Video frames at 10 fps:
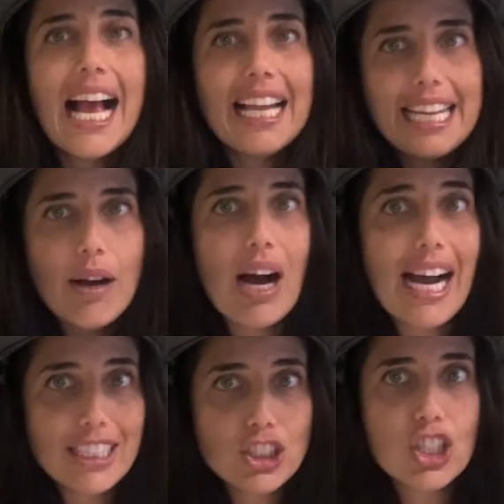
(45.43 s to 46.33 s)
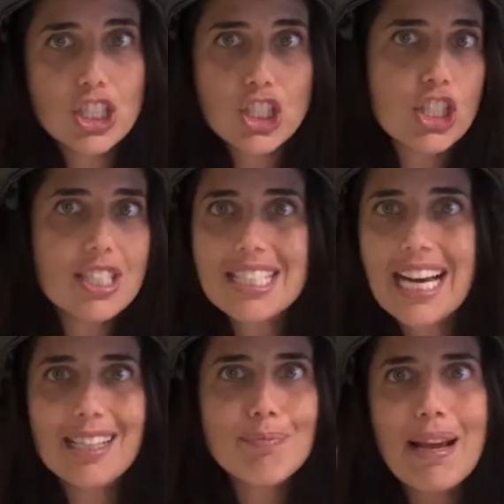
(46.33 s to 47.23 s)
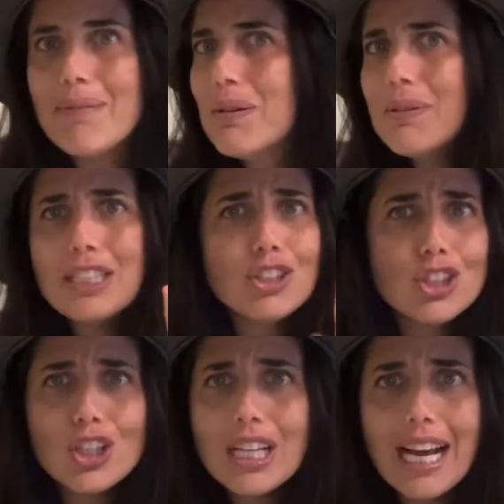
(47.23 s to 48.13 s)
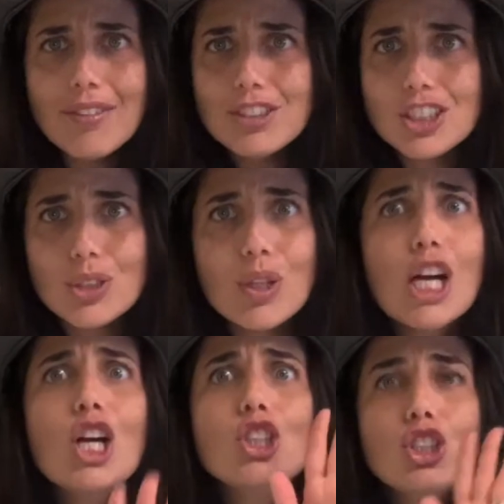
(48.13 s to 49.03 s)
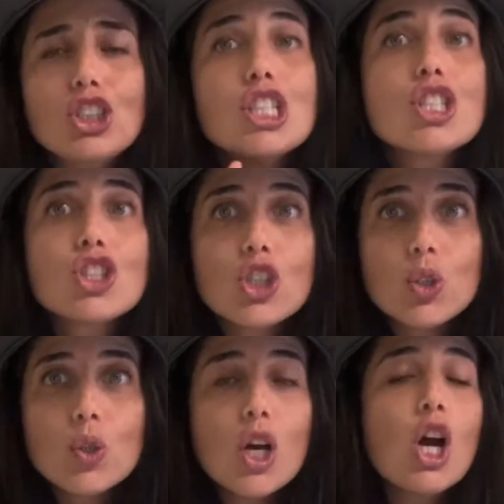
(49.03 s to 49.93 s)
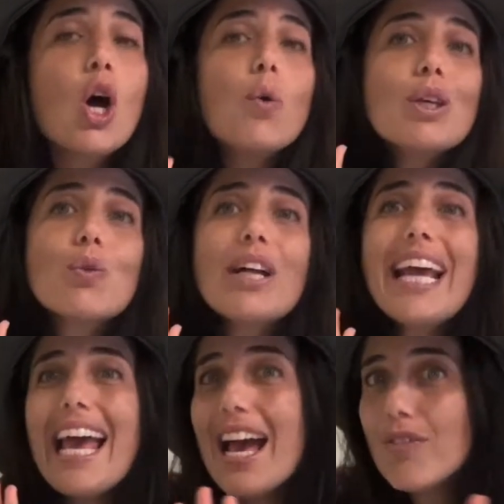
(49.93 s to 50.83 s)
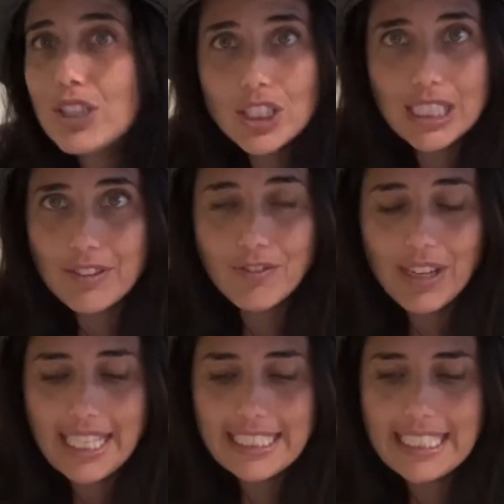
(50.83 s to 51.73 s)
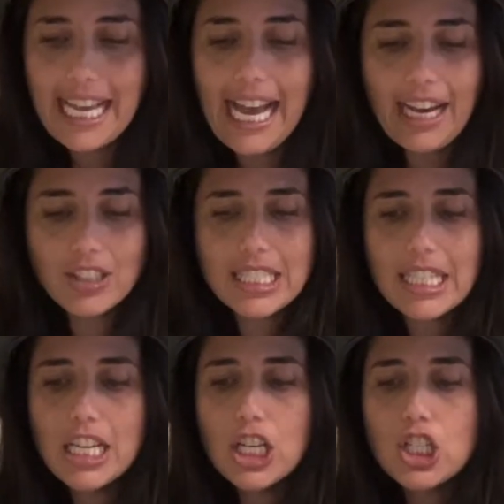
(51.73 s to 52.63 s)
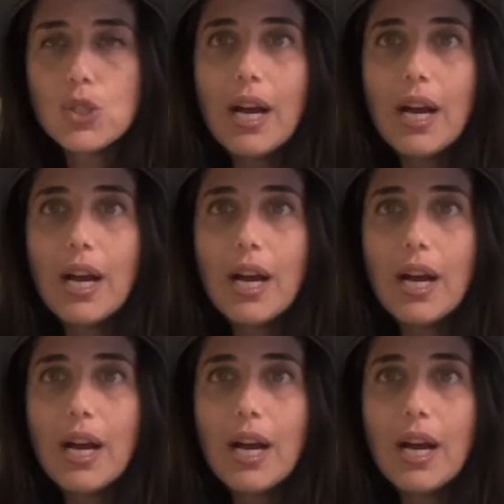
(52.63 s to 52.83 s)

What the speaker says: Now, I chose to use colored paper, but you don't have to. You just do with whatever you can find in the house. So I